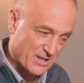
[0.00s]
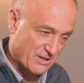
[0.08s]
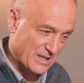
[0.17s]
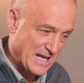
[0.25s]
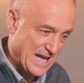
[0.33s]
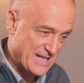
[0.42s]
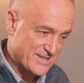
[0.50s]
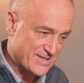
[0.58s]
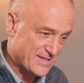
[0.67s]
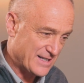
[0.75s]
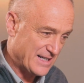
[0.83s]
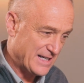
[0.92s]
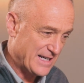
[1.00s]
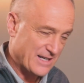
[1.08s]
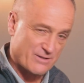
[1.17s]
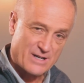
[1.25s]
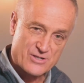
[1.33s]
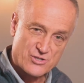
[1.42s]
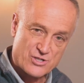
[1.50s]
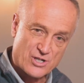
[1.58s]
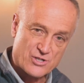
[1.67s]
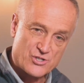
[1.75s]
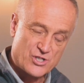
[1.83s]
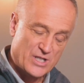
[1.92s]
class at Christ
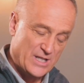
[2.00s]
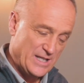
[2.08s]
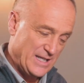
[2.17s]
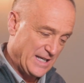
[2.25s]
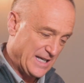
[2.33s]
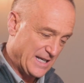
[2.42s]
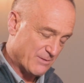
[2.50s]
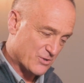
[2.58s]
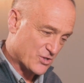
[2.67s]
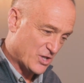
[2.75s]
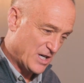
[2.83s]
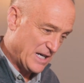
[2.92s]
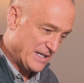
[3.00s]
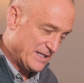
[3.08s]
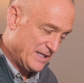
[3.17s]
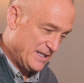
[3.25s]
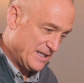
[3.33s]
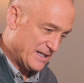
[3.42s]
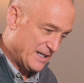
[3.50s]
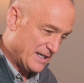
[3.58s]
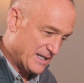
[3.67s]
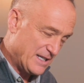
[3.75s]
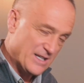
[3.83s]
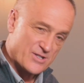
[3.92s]
Church, and it was on
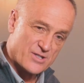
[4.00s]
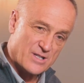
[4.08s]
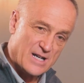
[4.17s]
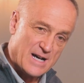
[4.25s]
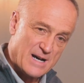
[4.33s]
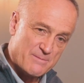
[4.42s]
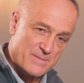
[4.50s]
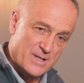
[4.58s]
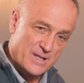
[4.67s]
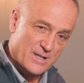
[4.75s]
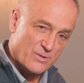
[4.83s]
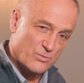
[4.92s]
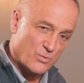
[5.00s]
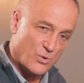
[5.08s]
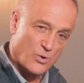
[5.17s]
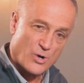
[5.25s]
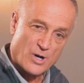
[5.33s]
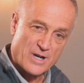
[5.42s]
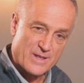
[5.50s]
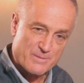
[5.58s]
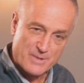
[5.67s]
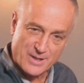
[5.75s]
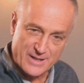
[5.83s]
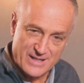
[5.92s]
Islam, war, and the
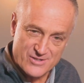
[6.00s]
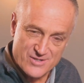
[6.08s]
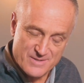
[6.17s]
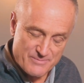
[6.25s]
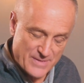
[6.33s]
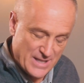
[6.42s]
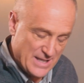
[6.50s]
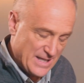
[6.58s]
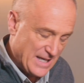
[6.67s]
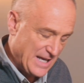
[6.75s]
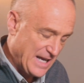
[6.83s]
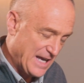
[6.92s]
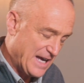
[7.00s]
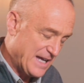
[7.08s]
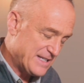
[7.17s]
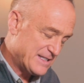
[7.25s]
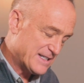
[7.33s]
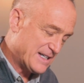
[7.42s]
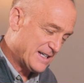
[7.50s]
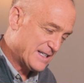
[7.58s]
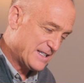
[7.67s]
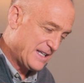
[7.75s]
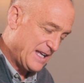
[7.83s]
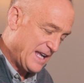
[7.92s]
Middle East. And
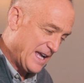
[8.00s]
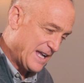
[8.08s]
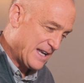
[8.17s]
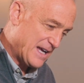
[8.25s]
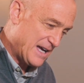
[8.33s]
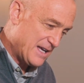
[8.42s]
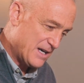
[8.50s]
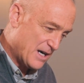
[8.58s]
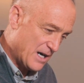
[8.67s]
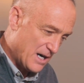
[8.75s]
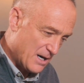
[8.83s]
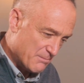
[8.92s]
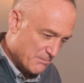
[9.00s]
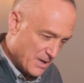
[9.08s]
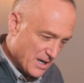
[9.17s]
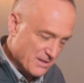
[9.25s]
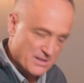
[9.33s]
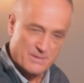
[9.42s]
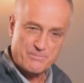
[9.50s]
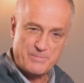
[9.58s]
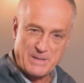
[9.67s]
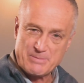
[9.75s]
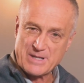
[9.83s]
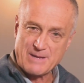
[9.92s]
among the
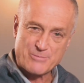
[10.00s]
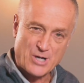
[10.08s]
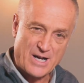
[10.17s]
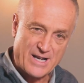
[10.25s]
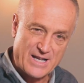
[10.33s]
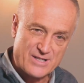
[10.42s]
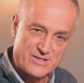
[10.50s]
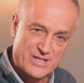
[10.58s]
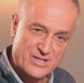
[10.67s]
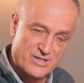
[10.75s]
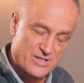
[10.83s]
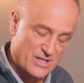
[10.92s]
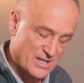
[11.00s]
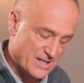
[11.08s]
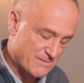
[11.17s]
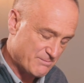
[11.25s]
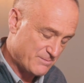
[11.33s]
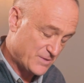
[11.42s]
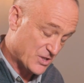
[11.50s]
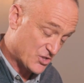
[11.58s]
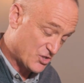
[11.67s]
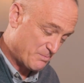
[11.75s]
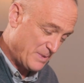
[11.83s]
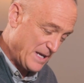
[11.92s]
people I brought in to
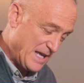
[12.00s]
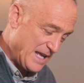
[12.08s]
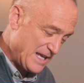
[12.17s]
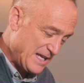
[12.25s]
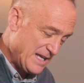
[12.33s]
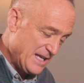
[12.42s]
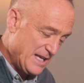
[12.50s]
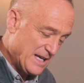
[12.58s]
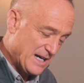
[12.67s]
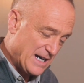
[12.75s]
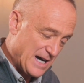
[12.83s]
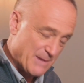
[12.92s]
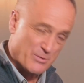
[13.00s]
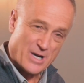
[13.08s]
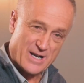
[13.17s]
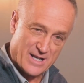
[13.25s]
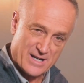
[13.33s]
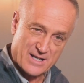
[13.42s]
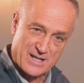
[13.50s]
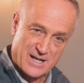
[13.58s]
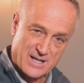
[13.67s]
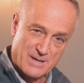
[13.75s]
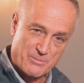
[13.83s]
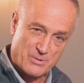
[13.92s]
speak, I brought in
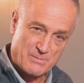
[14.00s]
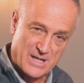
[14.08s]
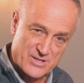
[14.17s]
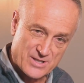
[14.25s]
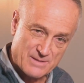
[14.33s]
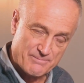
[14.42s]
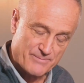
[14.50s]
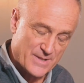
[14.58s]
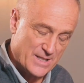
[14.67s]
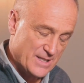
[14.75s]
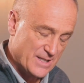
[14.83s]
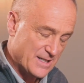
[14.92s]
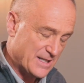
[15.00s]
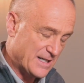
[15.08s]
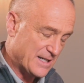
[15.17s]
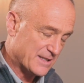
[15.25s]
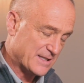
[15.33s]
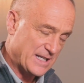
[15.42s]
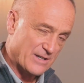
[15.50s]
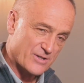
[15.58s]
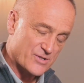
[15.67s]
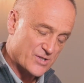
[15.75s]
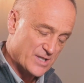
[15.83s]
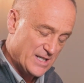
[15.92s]
a couple Muslim
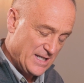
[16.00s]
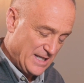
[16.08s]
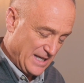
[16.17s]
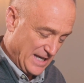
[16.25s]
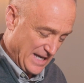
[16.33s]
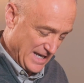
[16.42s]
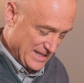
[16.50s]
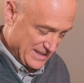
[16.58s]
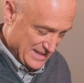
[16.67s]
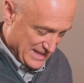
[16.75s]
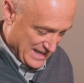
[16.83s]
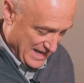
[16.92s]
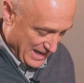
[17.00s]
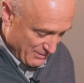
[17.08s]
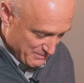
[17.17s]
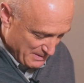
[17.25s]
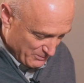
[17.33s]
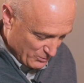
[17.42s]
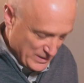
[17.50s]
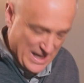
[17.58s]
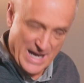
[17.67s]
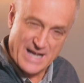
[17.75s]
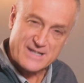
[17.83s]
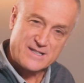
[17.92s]
leaders. And I remember we
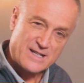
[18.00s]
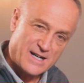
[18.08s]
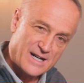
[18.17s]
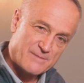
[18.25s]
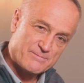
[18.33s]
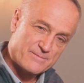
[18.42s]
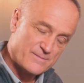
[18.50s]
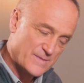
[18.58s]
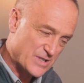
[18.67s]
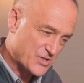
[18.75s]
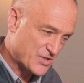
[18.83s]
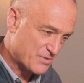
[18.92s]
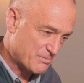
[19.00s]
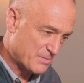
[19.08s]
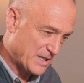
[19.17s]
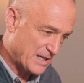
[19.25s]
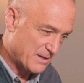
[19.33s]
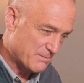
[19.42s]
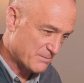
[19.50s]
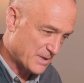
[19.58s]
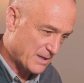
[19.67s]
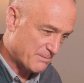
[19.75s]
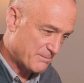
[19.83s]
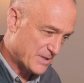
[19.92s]
had
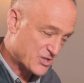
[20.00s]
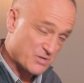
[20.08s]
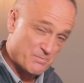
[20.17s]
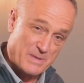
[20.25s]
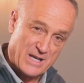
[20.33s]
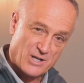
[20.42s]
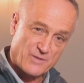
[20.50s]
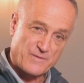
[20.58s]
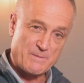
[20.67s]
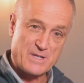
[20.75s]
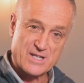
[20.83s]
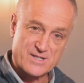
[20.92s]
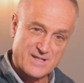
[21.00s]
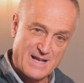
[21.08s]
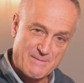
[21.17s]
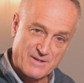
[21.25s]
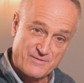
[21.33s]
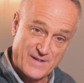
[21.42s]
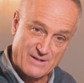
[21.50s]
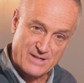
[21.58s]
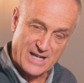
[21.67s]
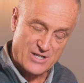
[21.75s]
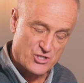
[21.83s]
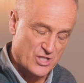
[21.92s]
a speaker from the Islamic
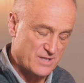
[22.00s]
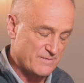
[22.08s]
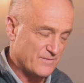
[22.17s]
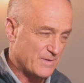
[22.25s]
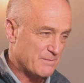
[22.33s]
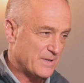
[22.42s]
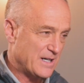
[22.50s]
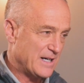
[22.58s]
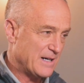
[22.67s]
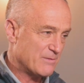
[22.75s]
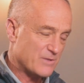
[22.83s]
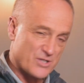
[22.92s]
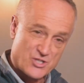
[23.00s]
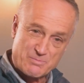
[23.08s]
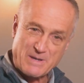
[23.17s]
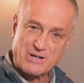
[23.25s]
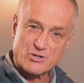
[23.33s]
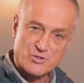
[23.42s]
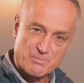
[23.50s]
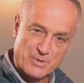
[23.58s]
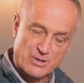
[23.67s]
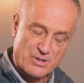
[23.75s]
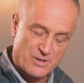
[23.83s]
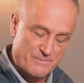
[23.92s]
Foundation, from a speakers
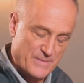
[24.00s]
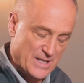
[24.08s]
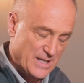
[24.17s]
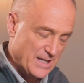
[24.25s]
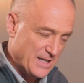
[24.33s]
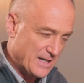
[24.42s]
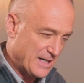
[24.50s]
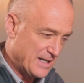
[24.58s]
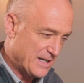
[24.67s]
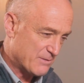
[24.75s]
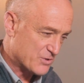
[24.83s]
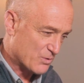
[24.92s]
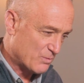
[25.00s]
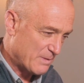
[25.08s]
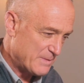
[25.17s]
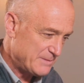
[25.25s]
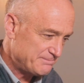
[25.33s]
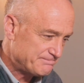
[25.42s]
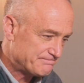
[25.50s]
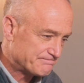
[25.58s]
bureau. It was a woman.